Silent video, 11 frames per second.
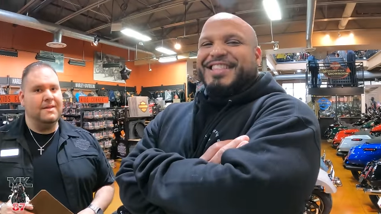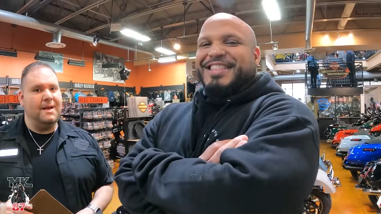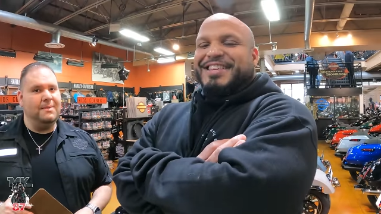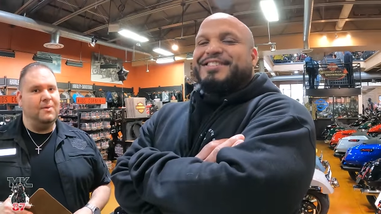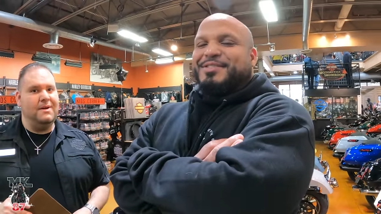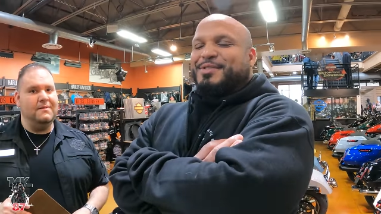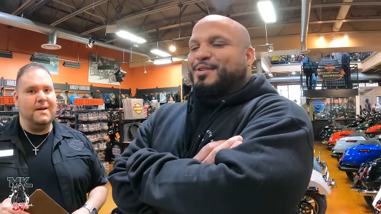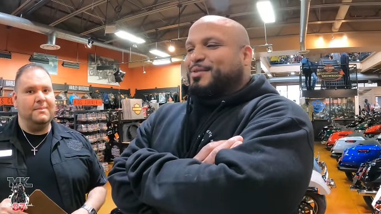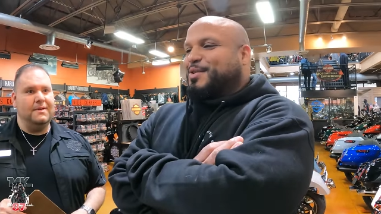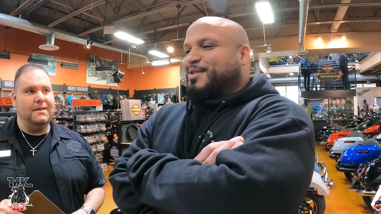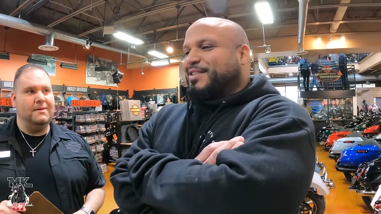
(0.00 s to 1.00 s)
Speaker 1: happy he's wife,
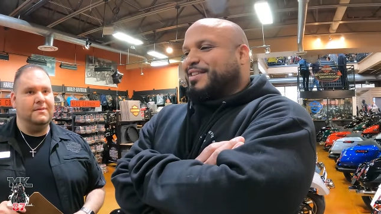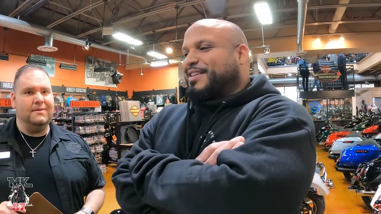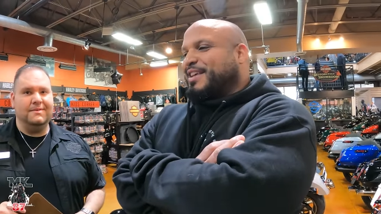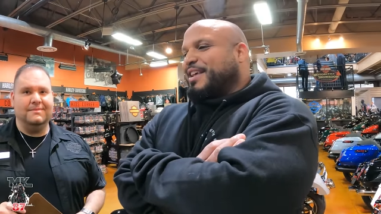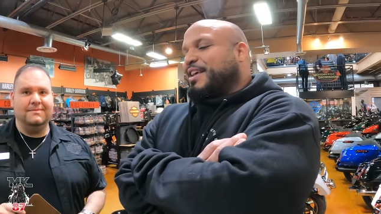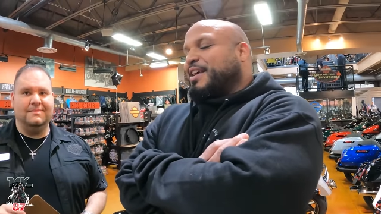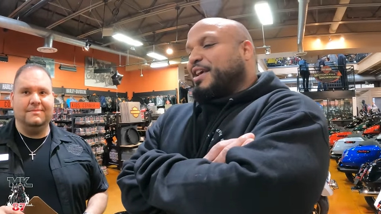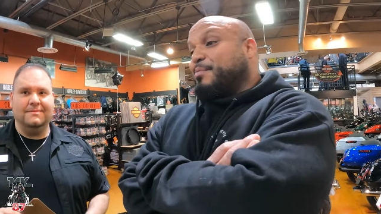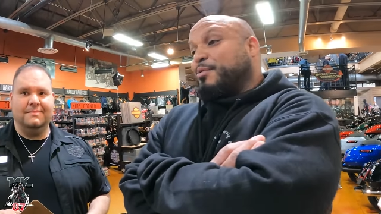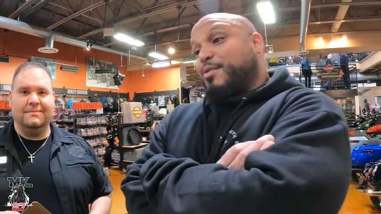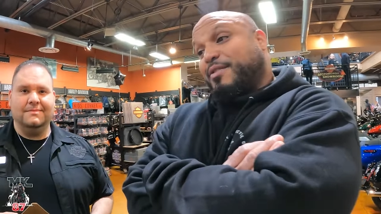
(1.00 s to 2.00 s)
happy wife. Right.
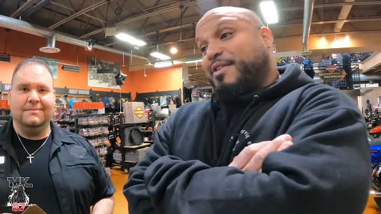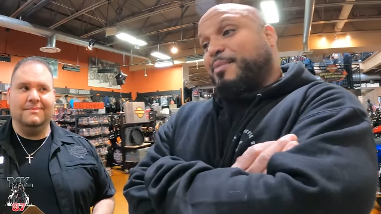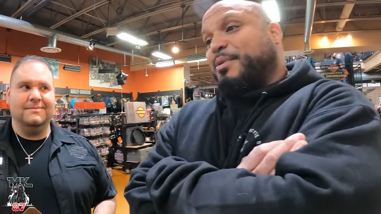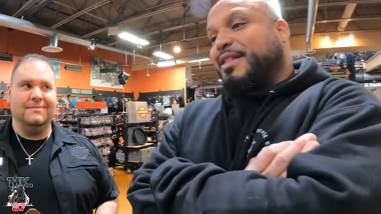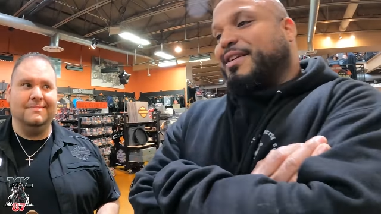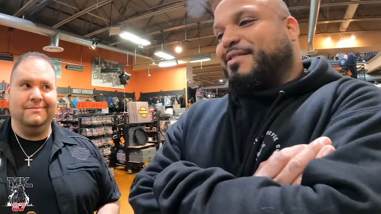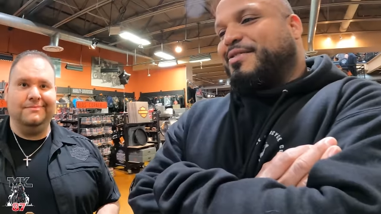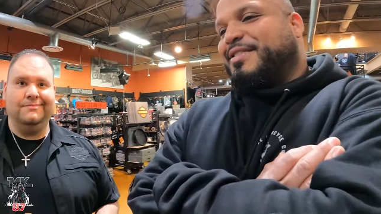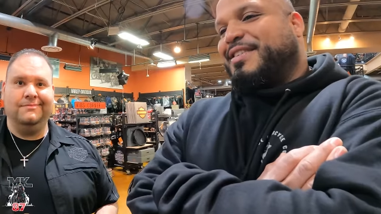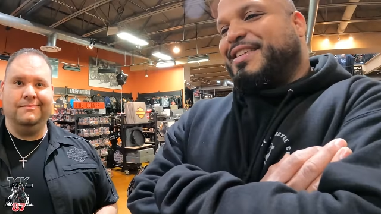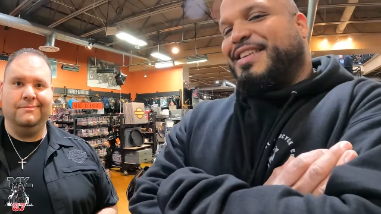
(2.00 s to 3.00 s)
happy wife happy this guy
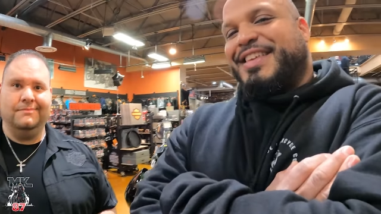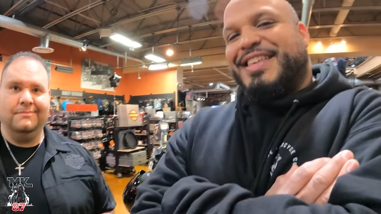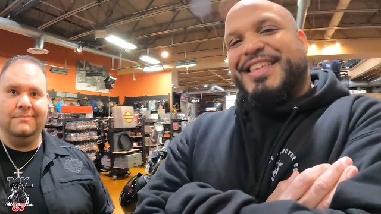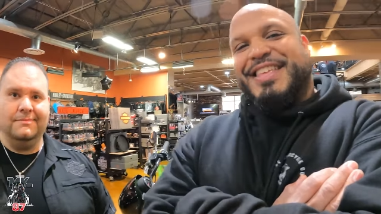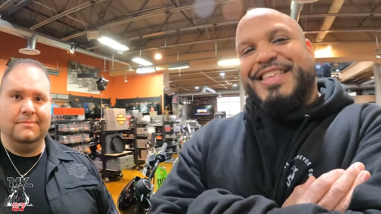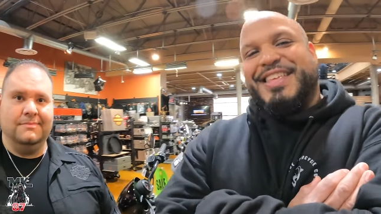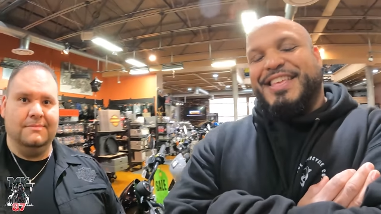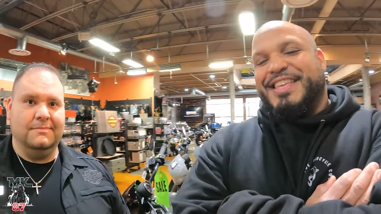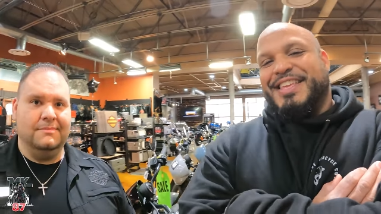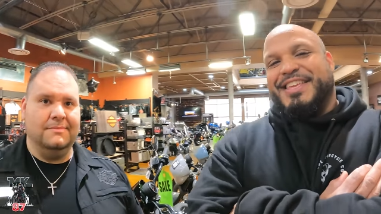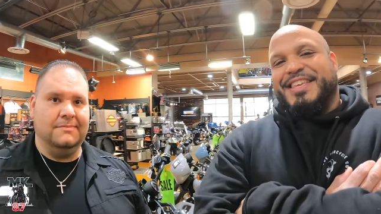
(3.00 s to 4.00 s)
rolled up in with an indian
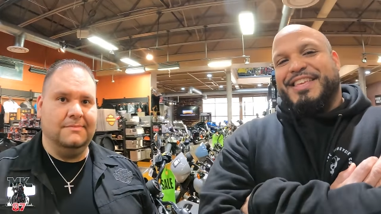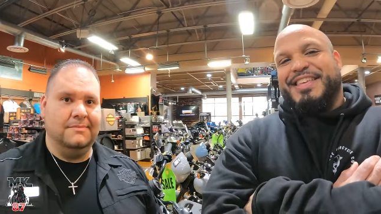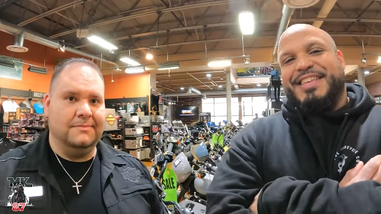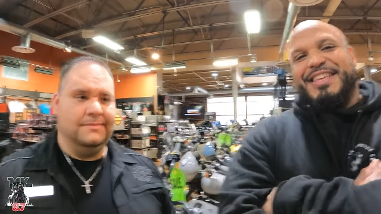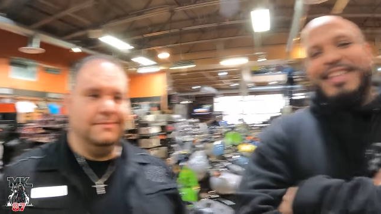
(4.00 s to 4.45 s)
challenger